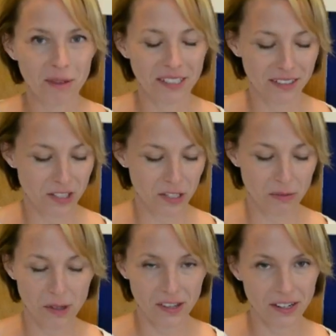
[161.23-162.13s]
my
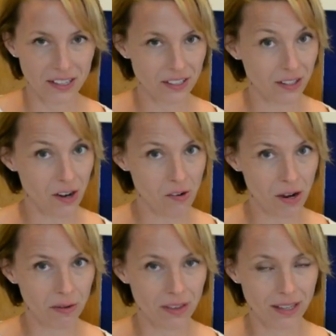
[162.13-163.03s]
delicious smoothie here. It turned out
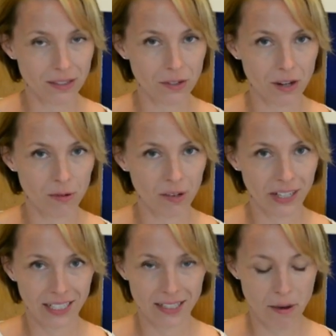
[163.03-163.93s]
great with that
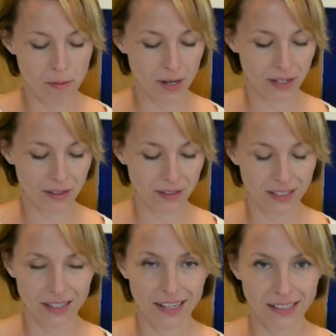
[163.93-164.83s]
strawberry and nut butter. It
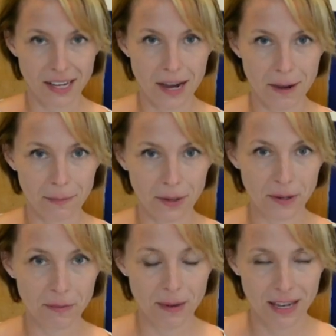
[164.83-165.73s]
was a nice
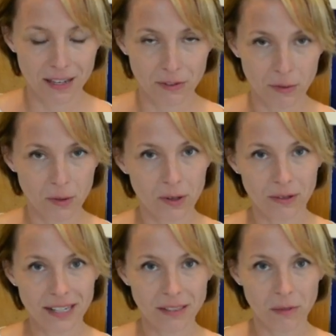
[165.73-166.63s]
combo. For more
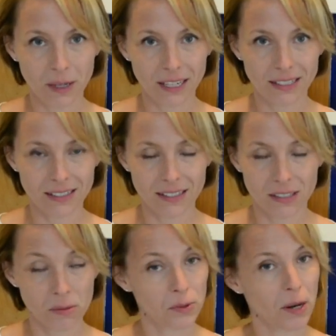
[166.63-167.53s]
recipes,
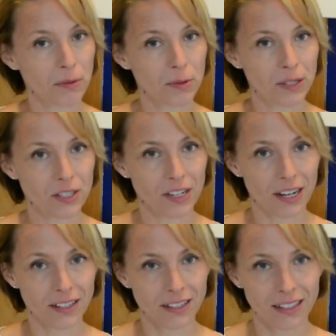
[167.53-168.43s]
subscribe to our
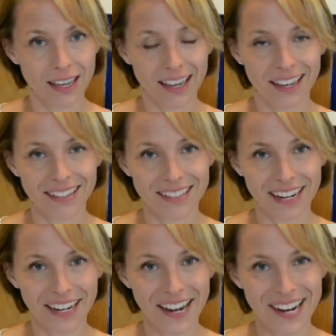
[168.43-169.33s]
channel and
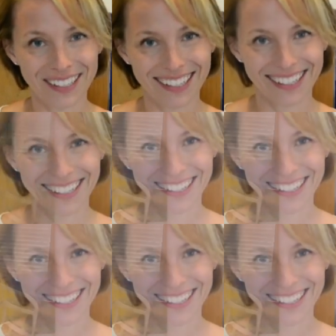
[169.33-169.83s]
check it out.